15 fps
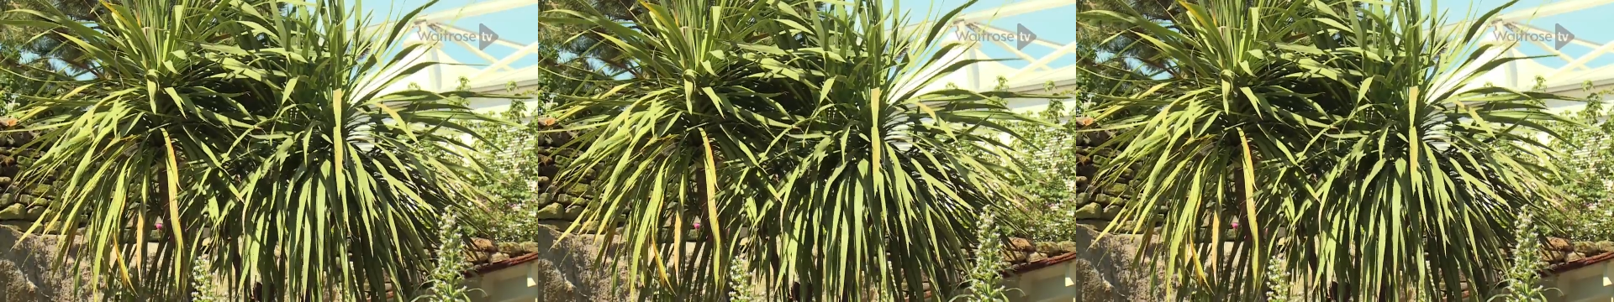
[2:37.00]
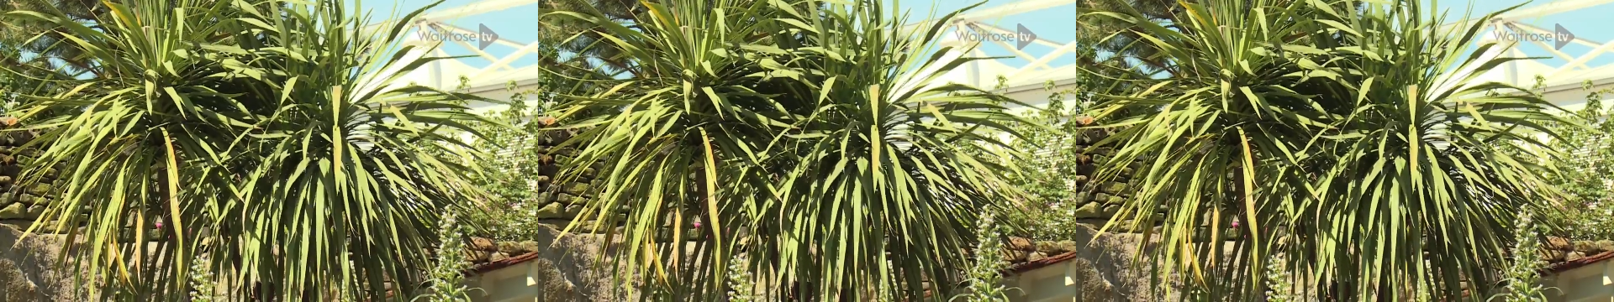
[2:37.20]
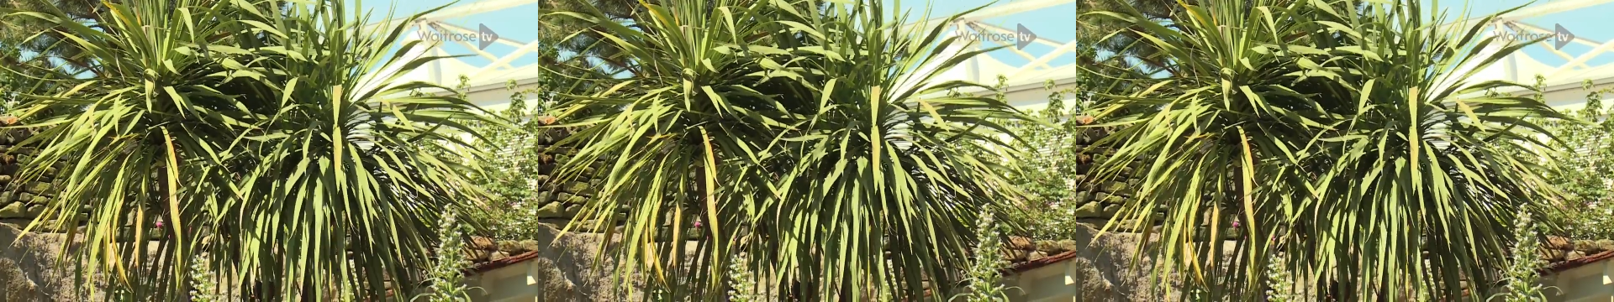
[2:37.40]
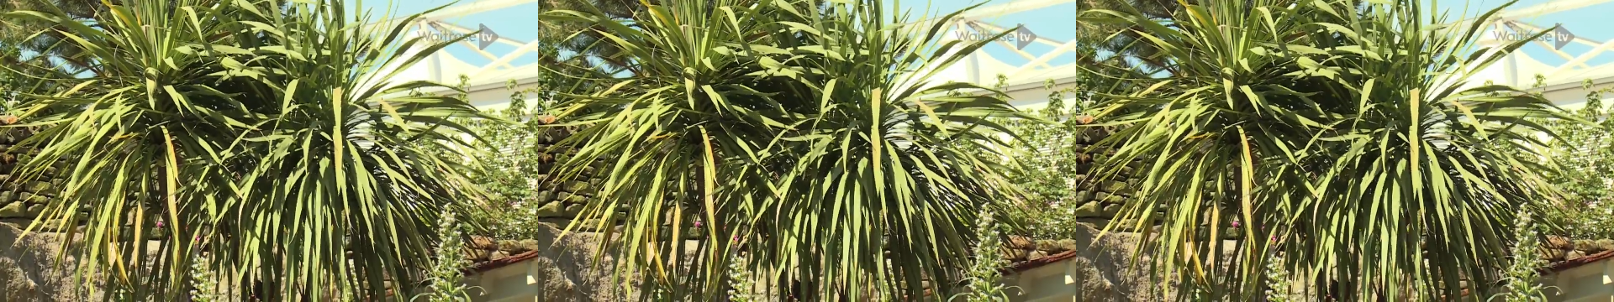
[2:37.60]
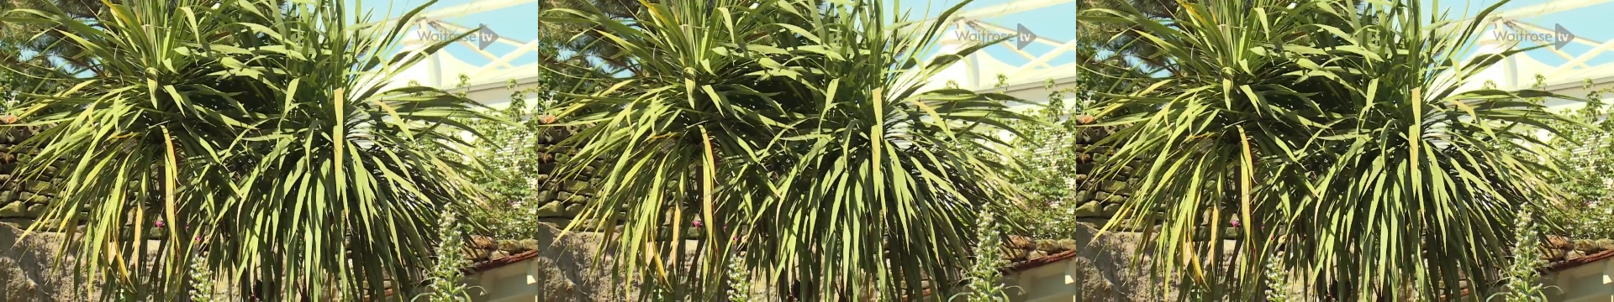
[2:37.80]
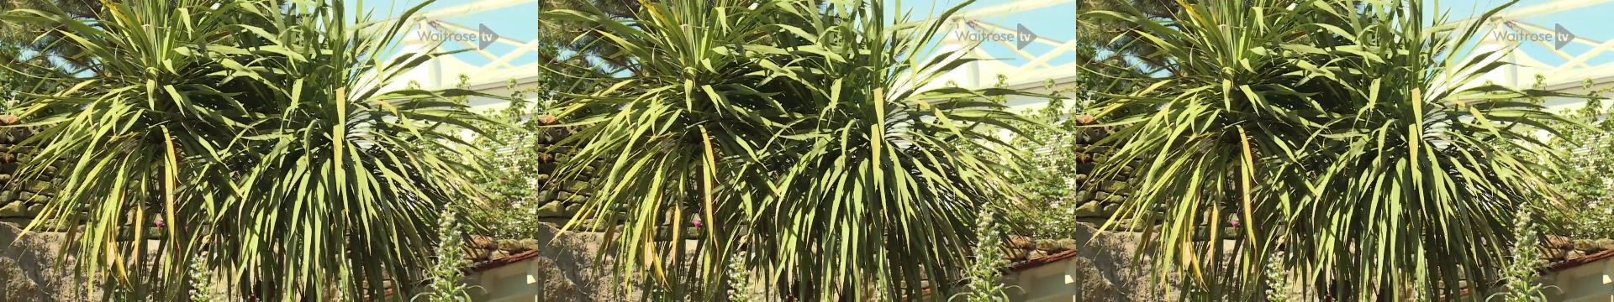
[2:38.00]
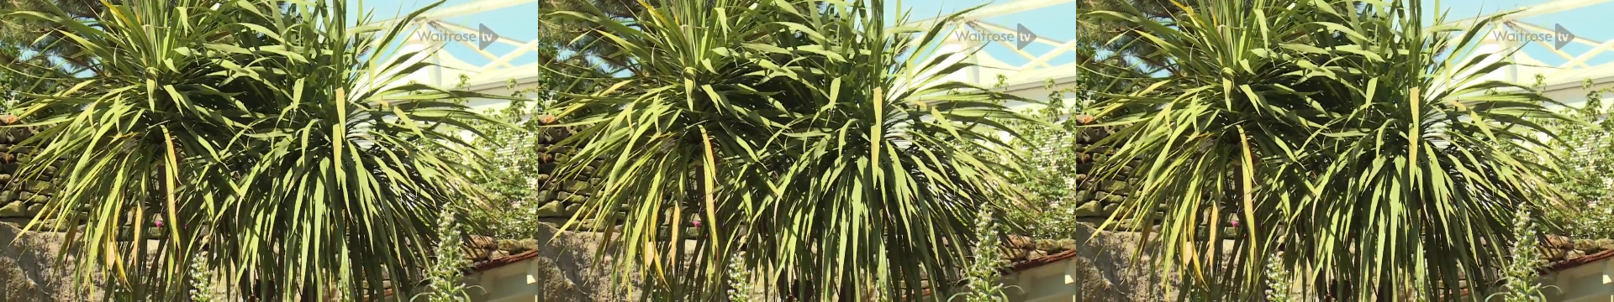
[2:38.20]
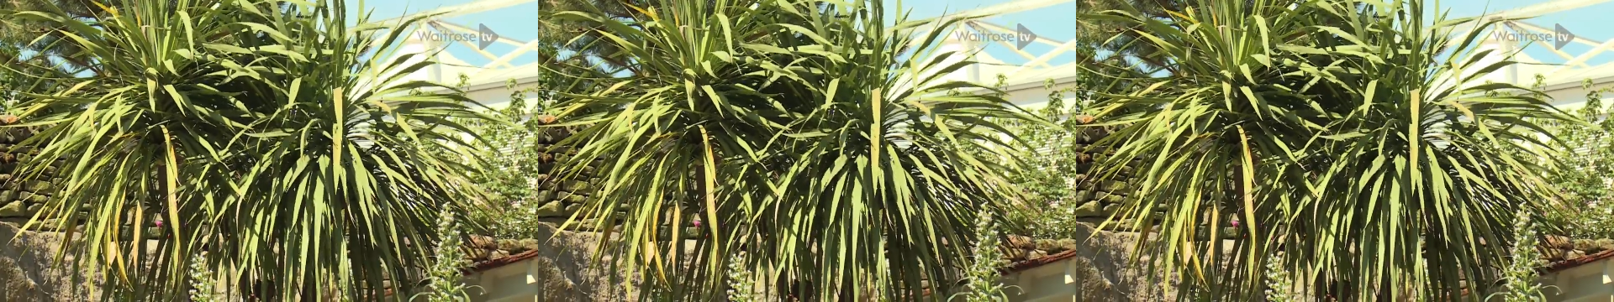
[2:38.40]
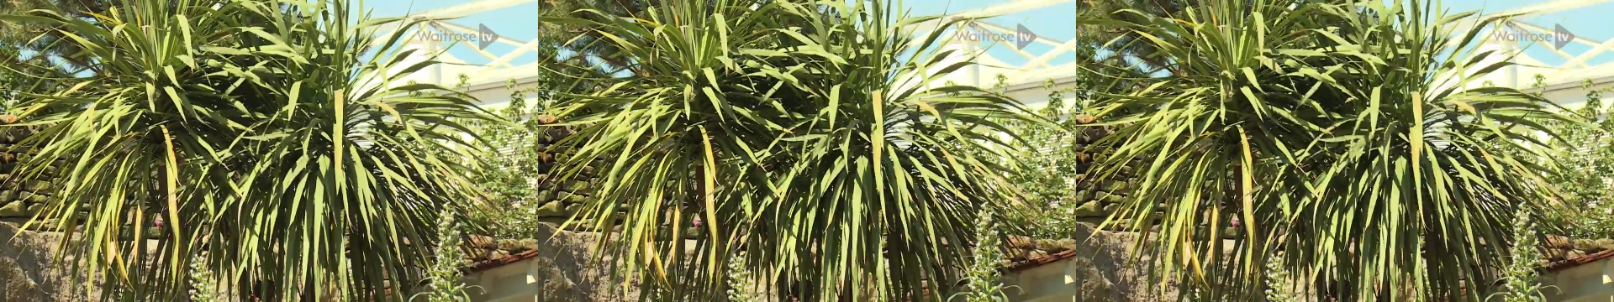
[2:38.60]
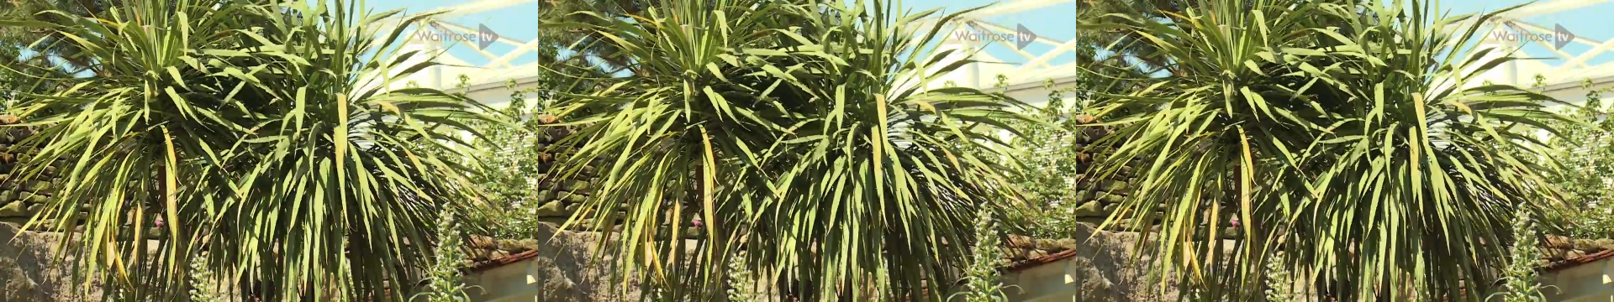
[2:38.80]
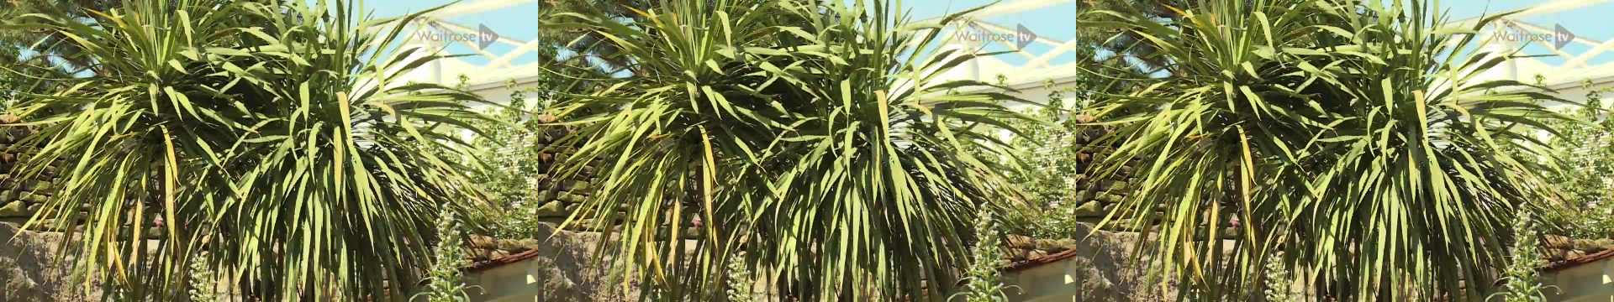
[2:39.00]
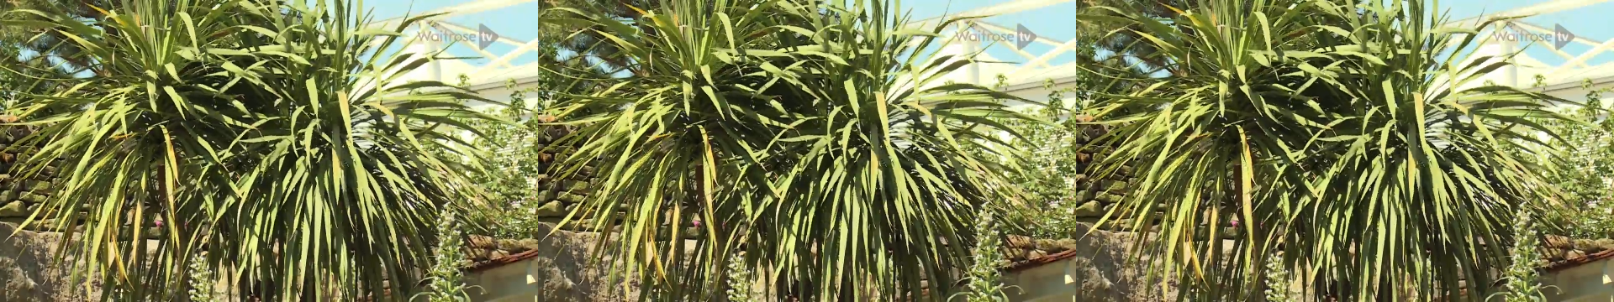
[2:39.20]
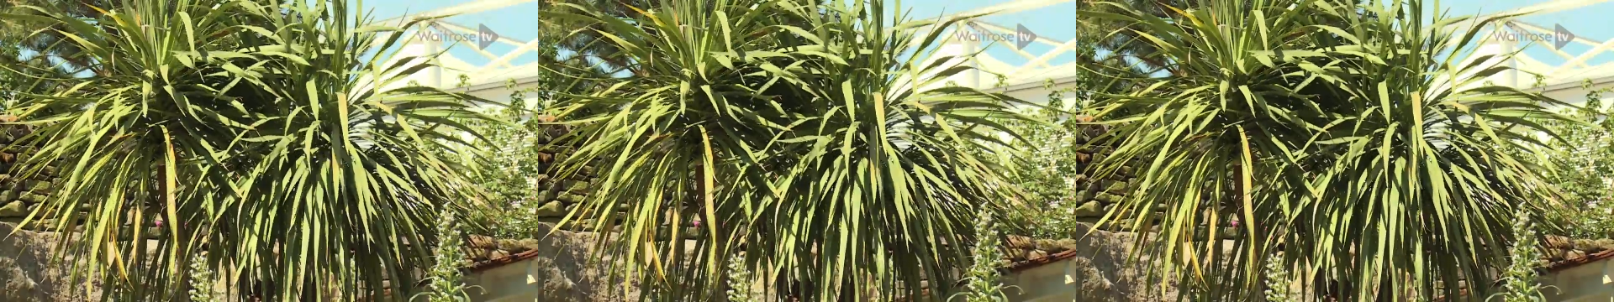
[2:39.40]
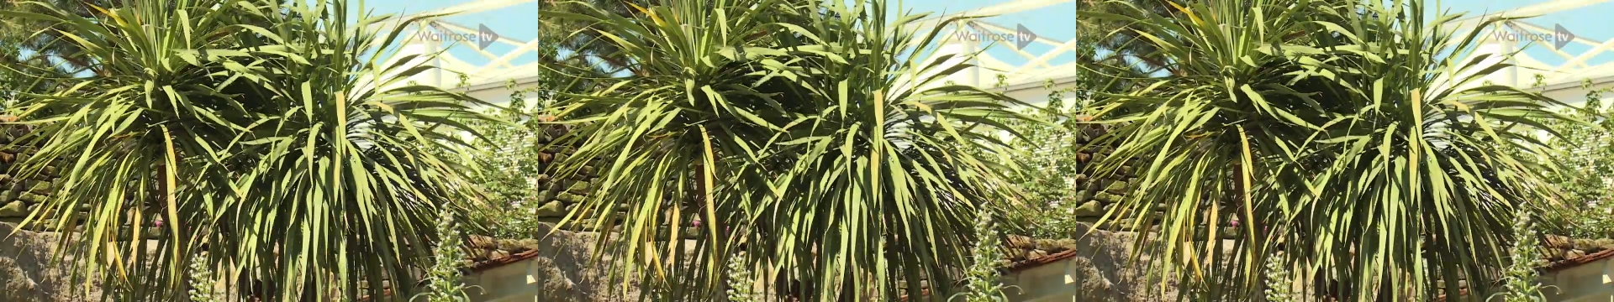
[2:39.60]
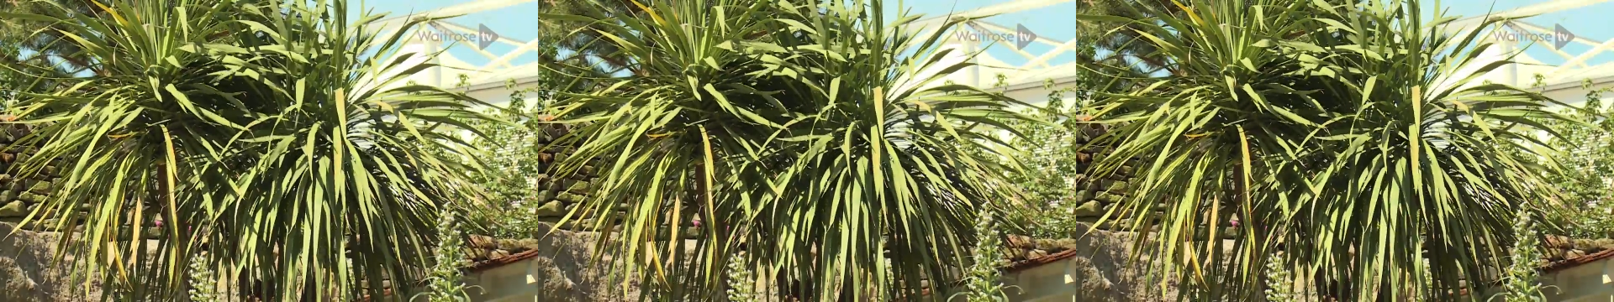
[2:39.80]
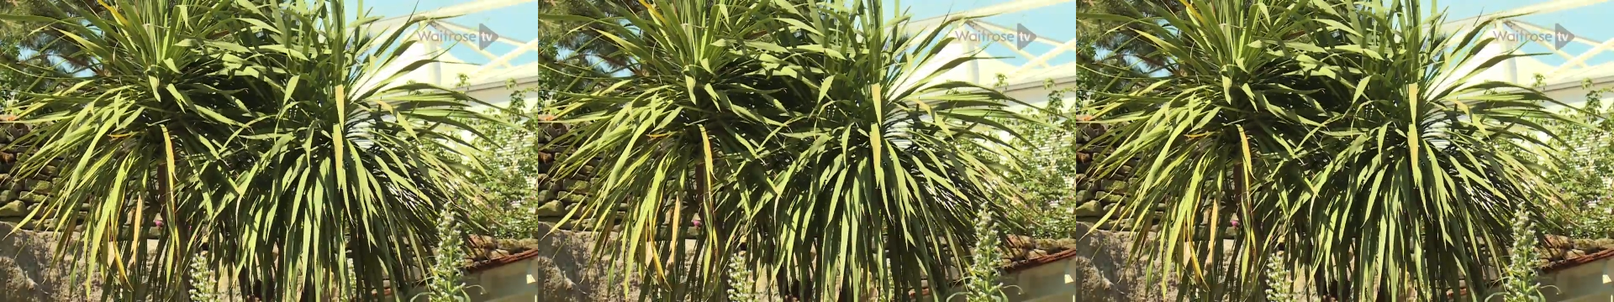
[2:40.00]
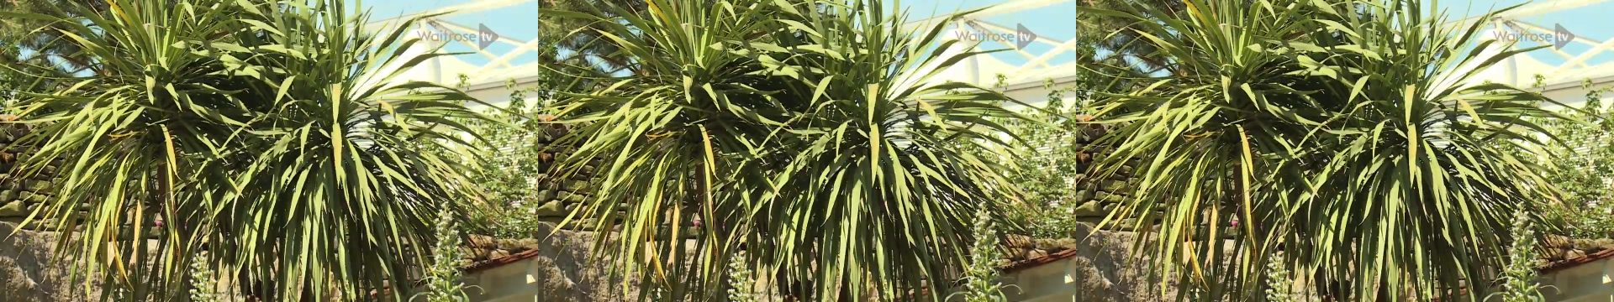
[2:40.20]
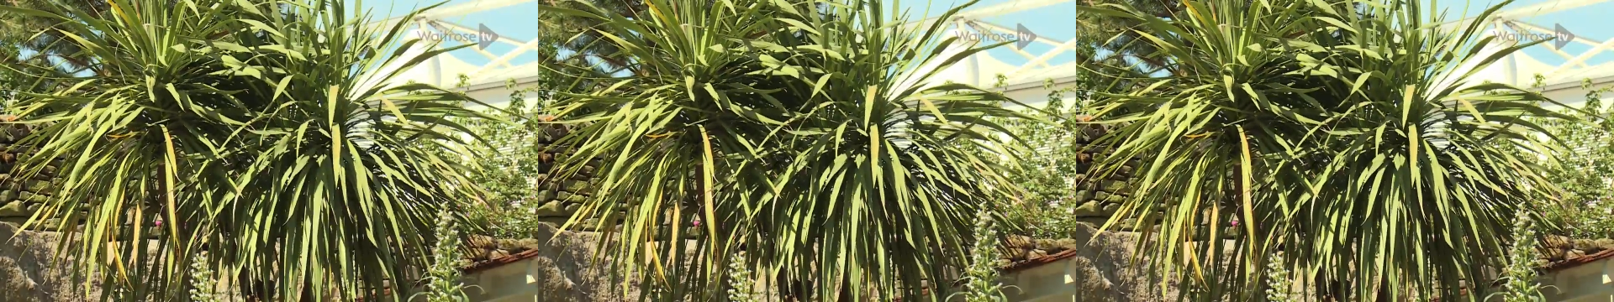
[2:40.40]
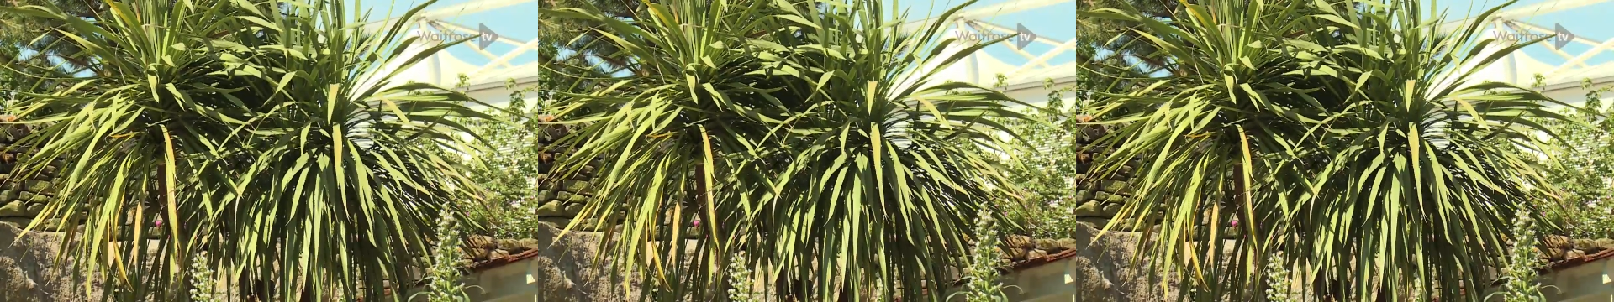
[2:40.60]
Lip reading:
(no speaker visible)